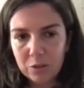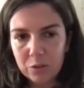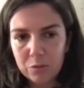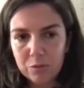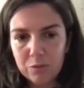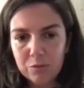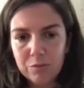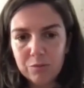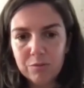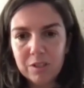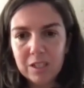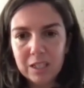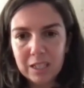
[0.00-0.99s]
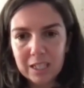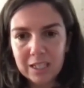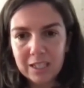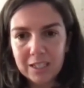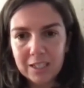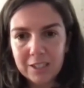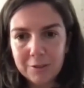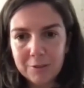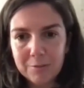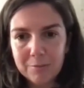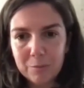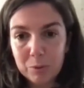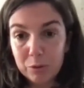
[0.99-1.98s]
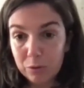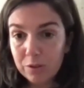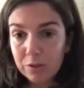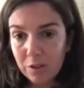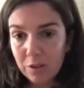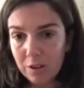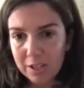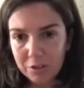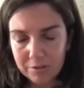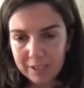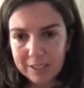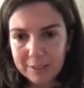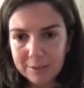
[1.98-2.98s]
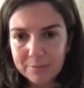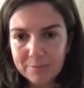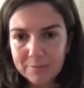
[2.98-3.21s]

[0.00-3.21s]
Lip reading: to produce knowledge, right?